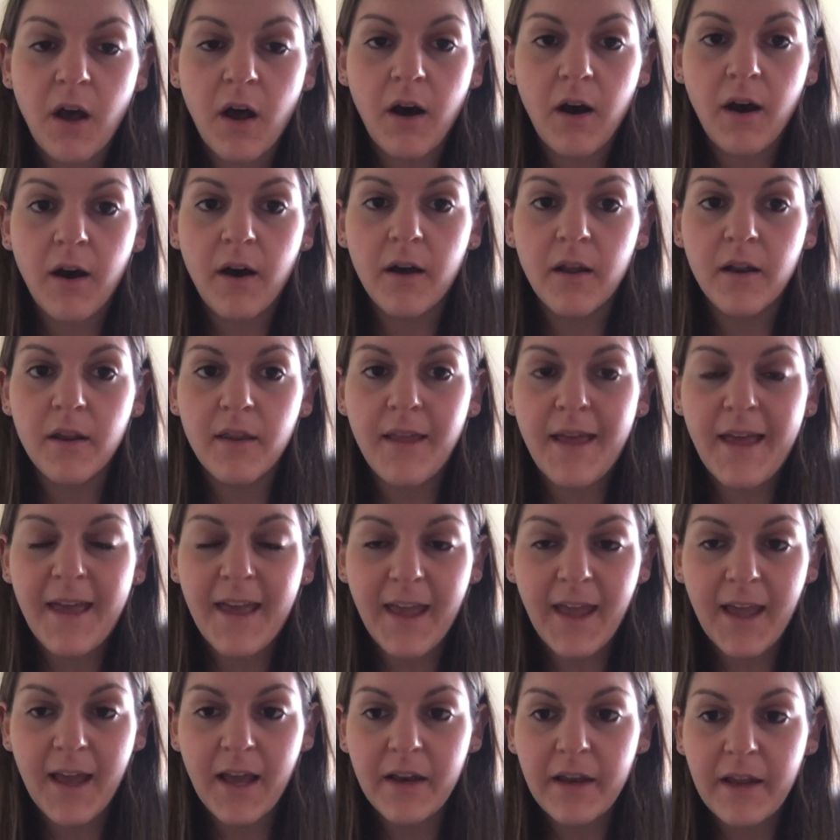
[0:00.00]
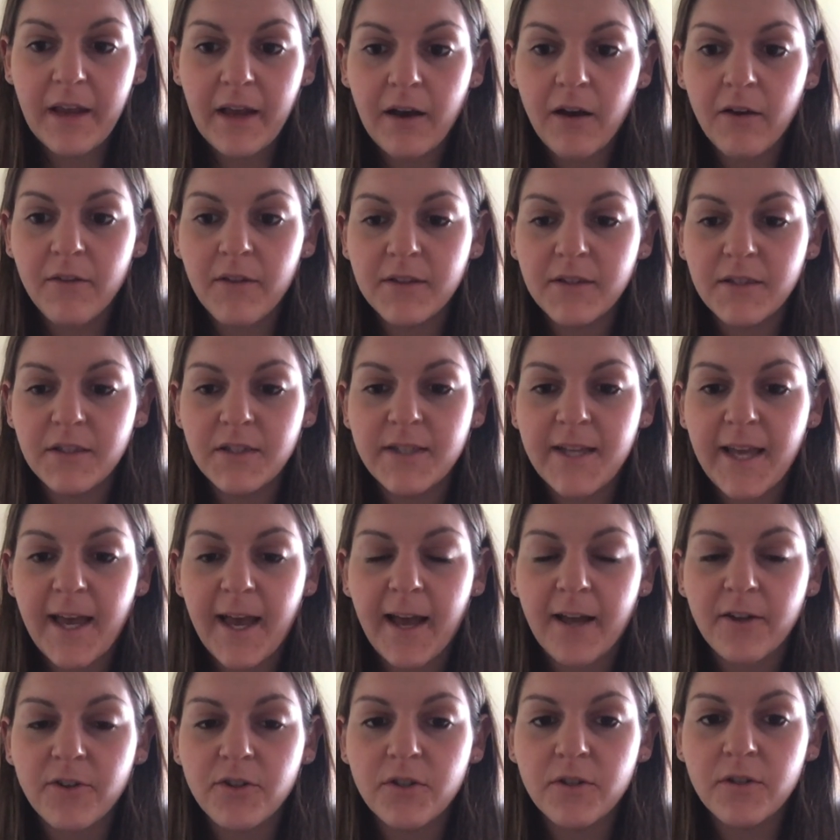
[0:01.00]
on the handout that's
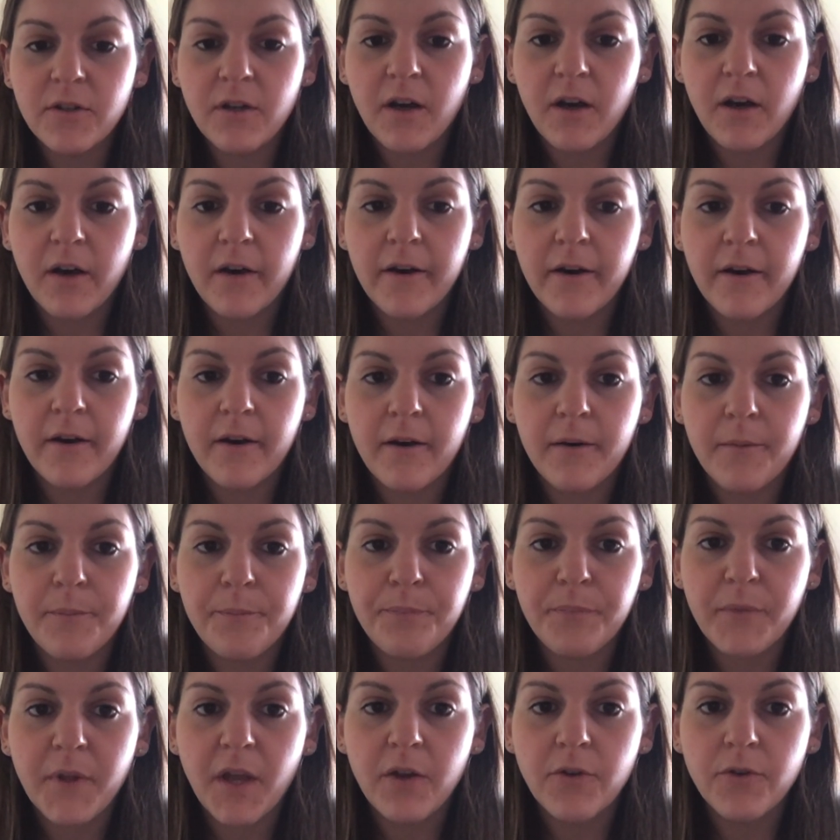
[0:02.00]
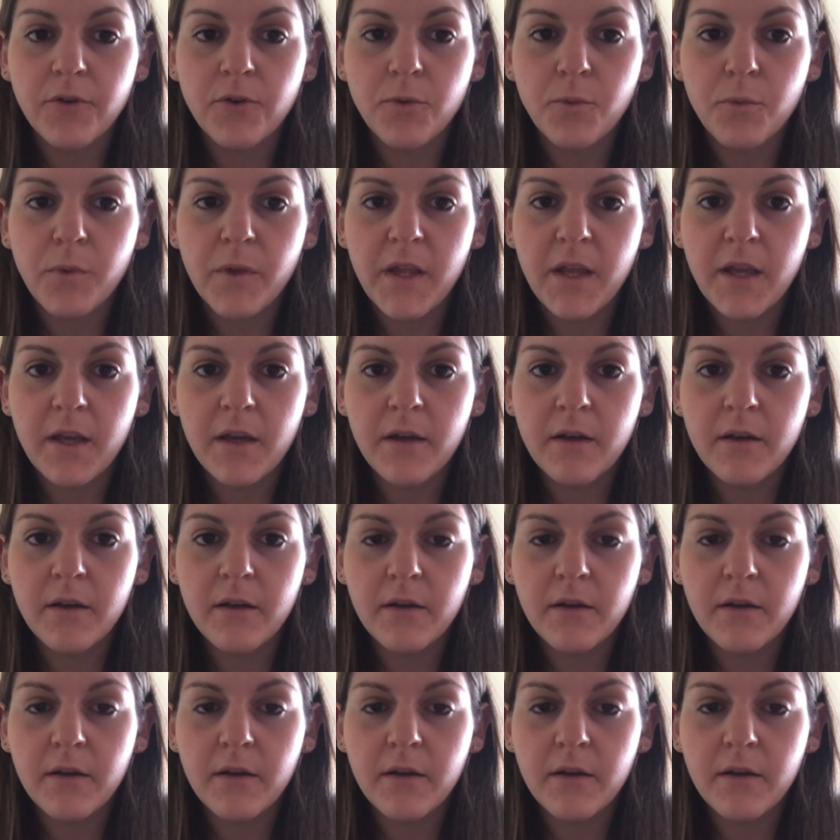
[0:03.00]
attached um, under week,